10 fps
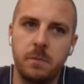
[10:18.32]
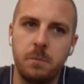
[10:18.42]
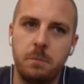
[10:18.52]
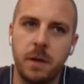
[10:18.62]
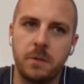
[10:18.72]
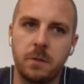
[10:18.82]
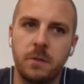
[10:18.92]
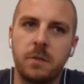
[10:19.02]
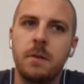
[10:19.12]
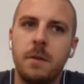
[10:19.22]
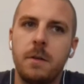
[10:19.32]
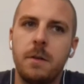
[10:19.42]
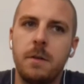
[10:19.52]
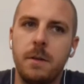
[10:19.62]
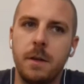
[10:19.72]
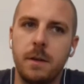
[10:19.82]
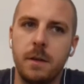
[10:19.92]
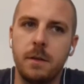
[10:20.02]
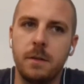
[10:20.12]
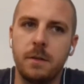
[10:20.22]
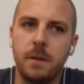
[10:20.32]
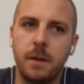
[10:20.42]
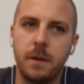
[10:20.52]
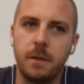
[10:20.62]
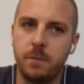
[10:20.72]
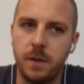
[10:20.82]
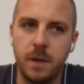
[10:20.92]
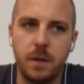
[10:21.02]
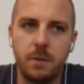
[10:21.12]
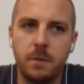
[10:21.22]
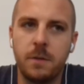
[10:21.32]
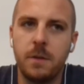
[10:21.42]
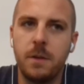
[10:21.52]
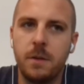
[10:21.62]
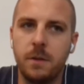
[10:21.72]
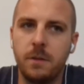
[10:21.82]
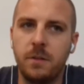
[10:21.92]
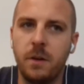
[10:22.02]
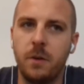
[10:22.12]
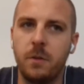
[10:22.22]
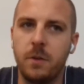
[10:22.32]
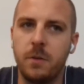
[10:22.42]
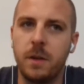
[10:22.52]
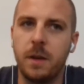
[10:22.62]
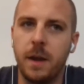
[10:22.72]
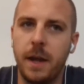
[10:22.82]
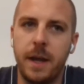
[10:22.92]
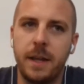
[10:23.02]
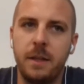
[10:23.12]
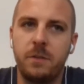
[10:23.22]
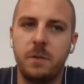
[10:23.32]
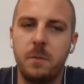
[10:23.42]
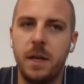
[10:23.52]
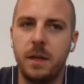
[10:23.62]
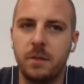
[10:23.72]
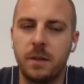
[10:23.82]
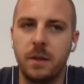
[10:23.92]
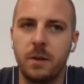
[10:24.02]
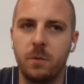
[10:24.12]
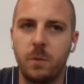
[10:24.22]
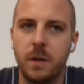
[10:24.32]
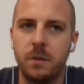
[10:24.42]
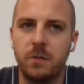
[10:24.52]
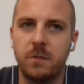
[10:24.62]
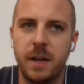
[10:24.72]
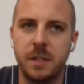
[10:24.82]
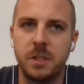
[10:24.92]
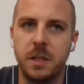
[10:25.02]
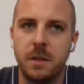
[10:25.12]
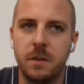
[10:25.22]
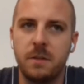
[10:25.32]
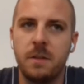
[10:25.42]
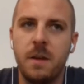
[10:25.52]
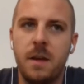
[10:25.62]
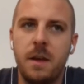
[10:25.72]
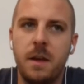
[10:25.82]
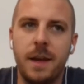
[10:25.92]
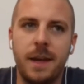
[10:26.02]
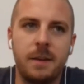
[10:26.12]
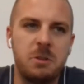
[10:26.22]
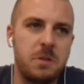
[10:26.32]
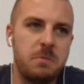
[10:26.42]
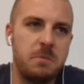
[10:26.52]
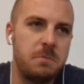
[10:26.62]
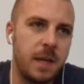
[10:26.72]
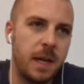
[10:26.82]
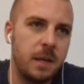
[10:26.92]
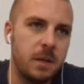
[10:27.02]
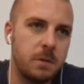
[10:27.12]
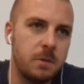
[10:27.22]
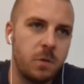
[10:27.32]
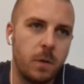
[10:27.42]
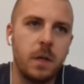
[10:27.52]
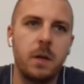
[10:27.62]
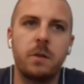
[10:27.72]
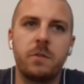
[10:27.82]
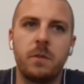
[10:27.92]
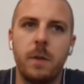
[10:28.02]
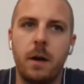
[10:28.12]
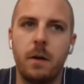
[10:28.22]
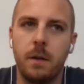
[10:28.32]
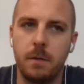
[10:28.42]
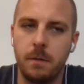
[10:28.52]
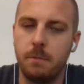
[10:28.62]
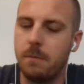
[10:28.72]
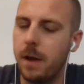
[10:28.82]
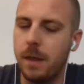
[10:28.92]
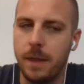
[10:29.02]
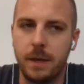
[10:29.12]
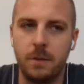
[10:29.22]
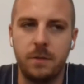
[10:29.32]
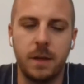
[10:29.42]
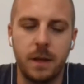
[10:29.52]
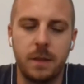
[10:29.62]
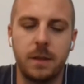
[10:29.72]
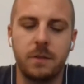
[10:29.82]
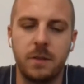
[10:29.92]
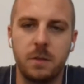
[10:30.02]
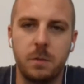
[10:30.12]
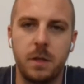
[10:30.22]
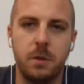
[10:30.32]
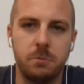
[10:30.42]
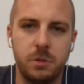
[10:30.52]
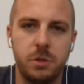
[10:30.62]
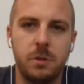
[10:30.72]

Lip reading: Bezos in his videos. So you can, at least for me, it's clear on what his strategy is. And 10, 20 years from now, like you said, I think it's going to be huge.